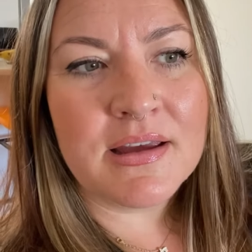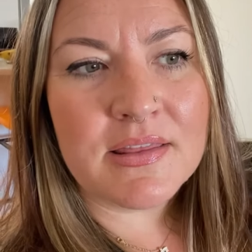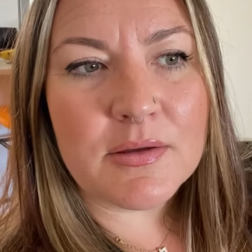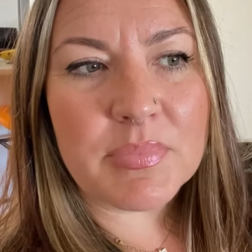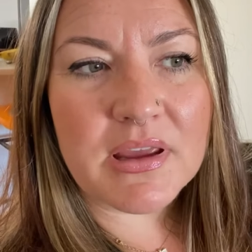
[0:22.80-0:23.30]

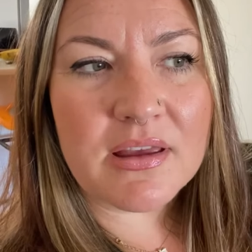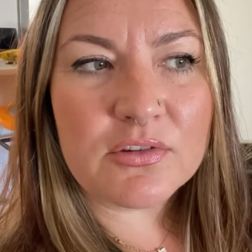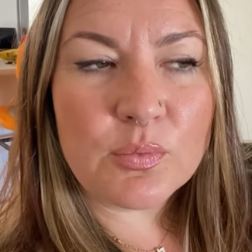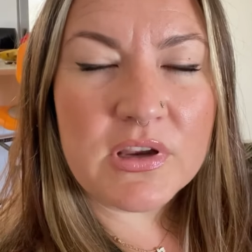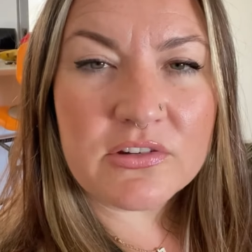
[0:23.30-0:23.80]
that
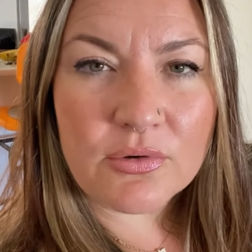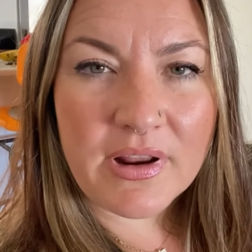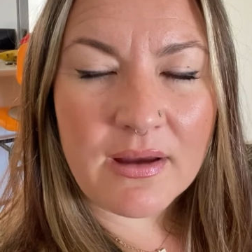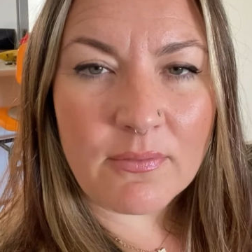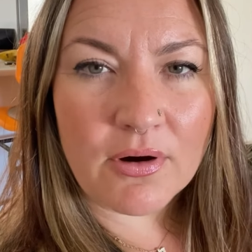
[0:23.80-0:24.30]
because we don't
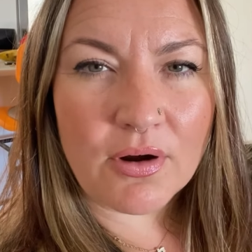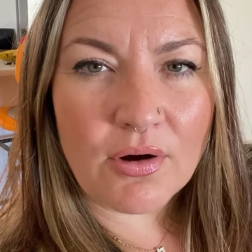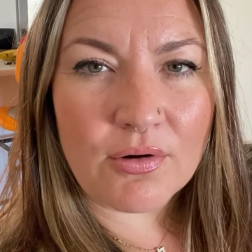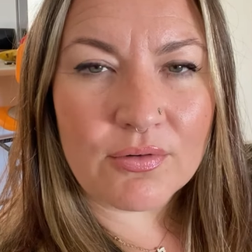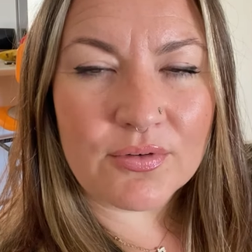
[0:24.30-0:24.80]
have our
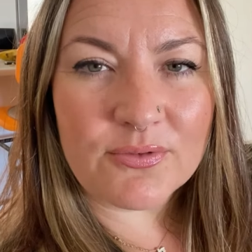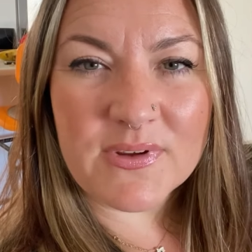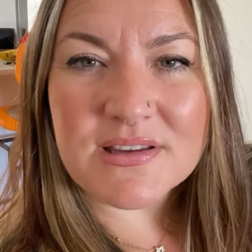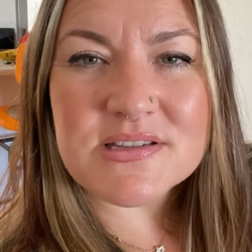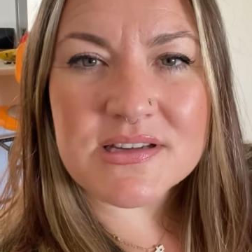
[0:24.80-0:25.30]
own
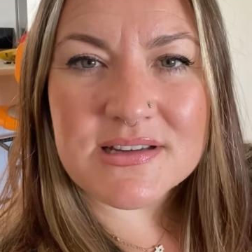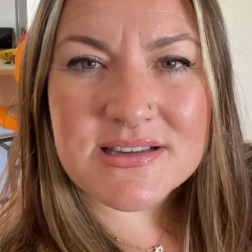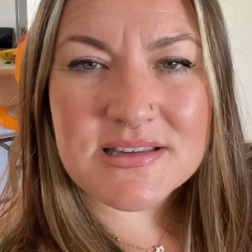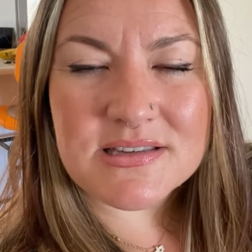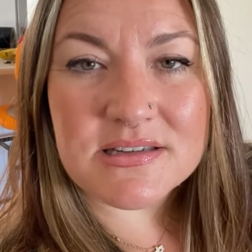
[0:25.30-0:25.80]
fixed and
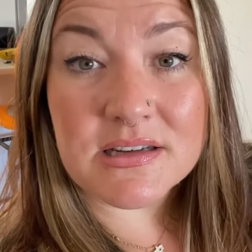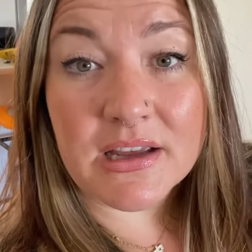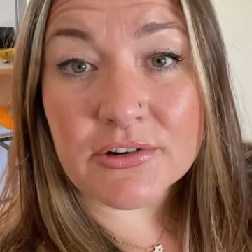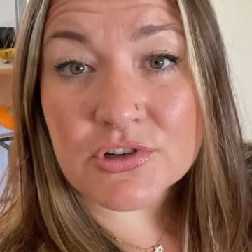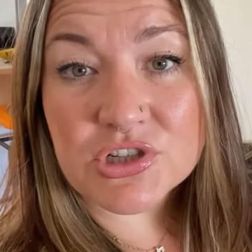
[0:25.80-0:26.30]
consistent
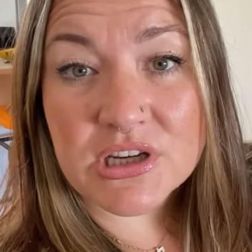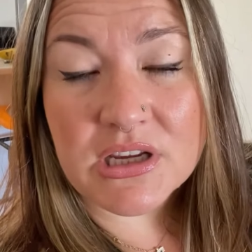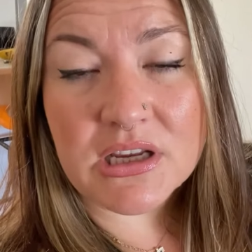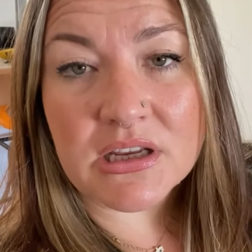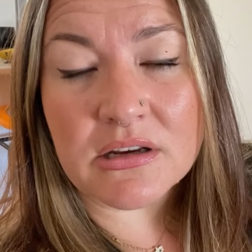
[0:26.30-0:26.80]
energy
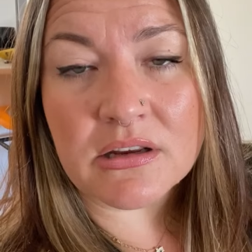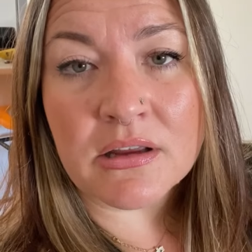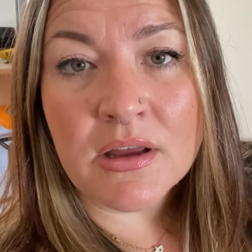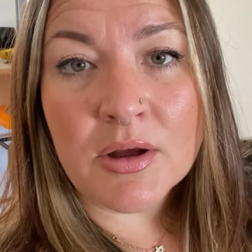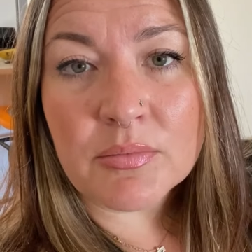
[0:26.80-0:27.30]
in
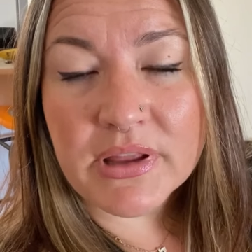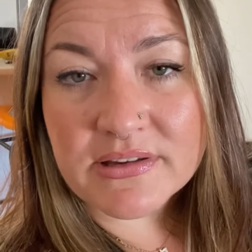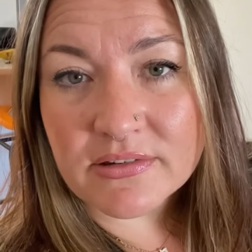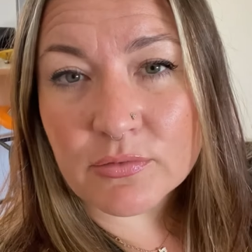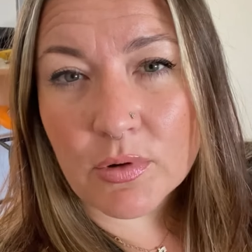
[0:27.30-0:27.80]

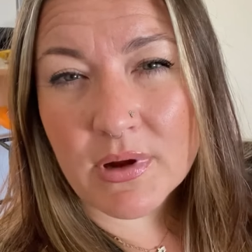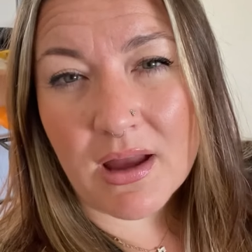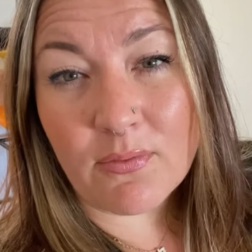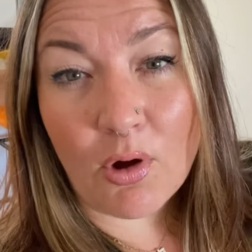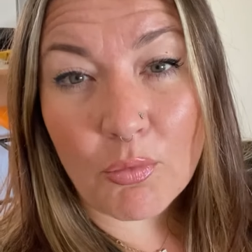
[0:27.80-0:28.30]
places where we
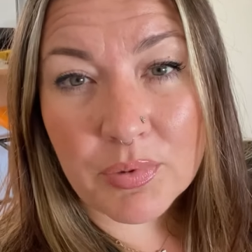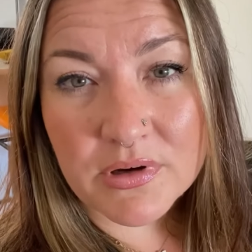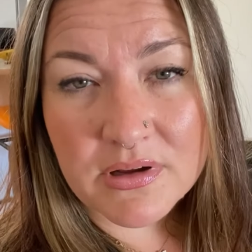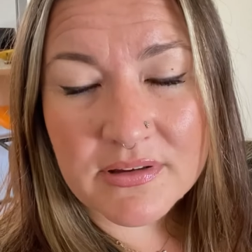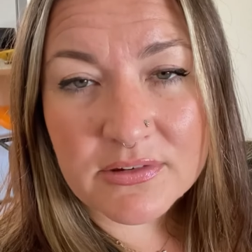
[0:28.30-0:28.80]
have
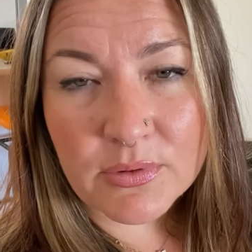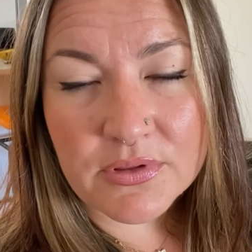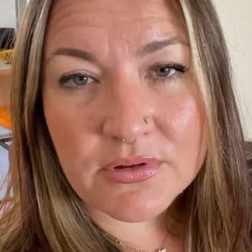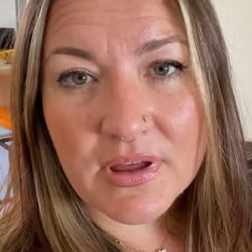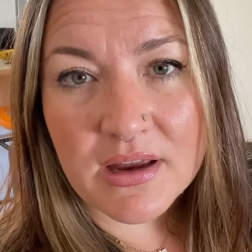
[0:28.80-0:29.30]
openness,
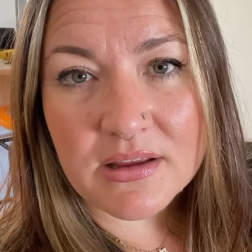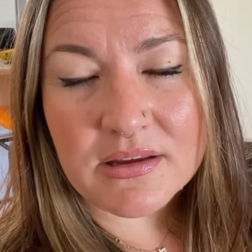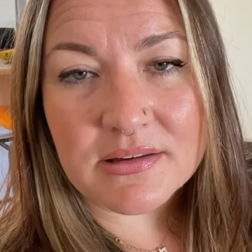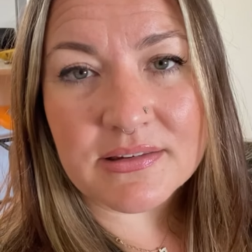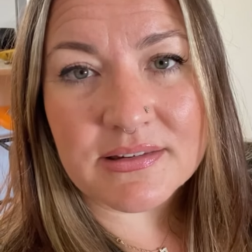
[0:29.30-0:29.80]
whether that
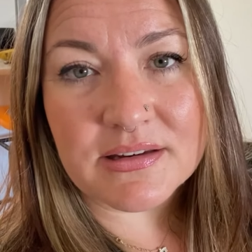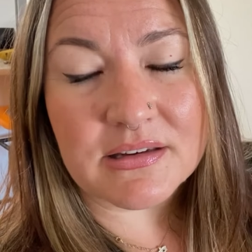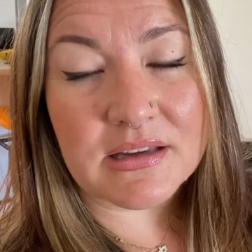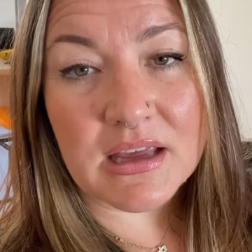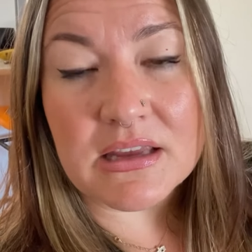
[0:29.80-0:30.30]
is
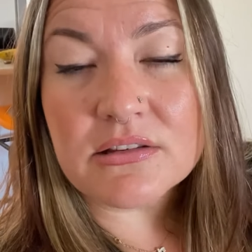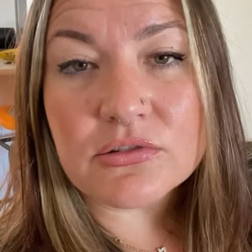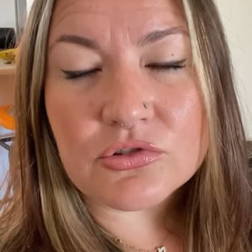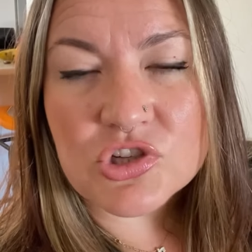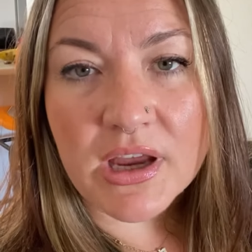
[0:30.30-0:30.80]
in gates or
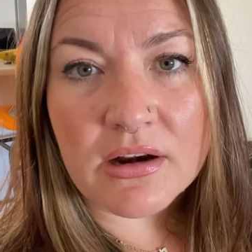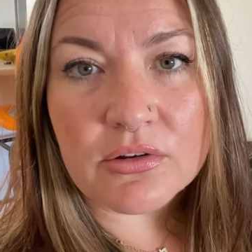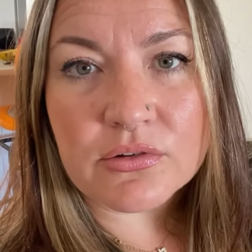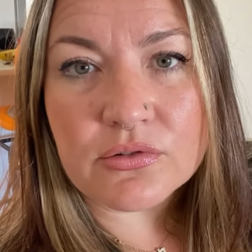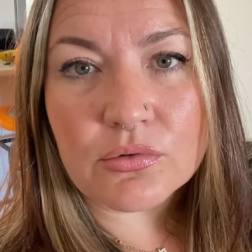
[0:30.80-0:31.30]

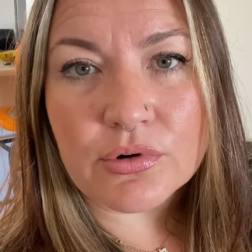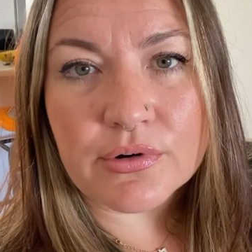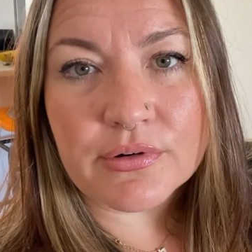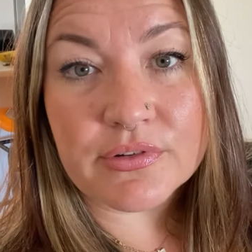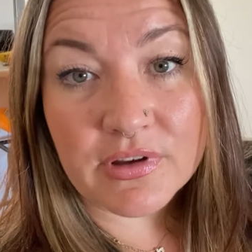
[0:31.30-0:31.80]
channels
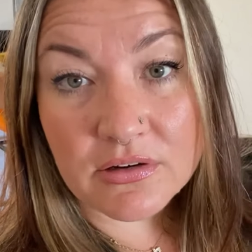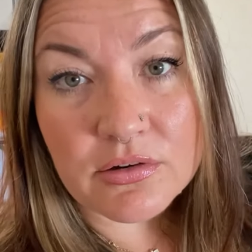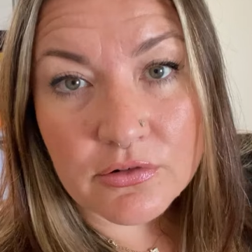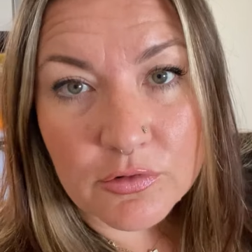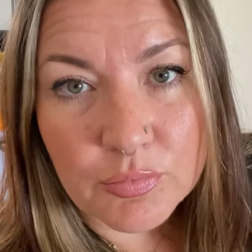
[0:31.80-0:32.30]
or
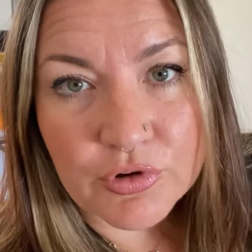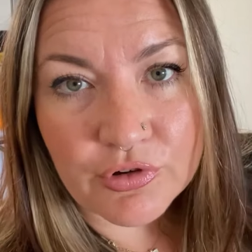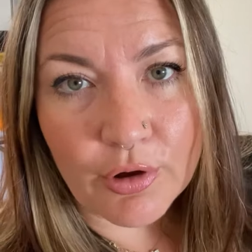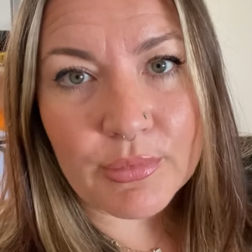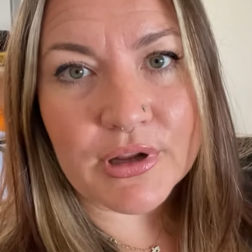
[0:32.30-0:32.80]
centers
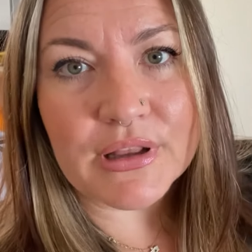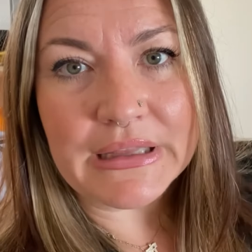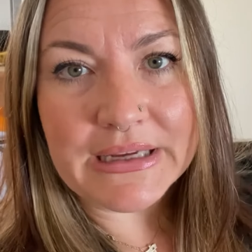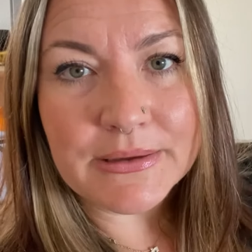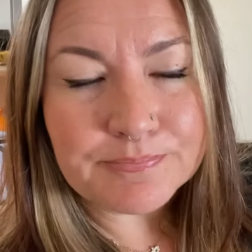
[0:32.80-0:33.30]

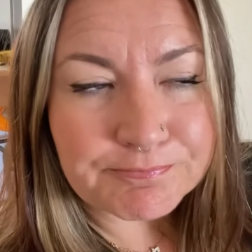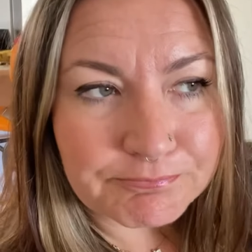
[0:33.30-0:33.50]
predominantly,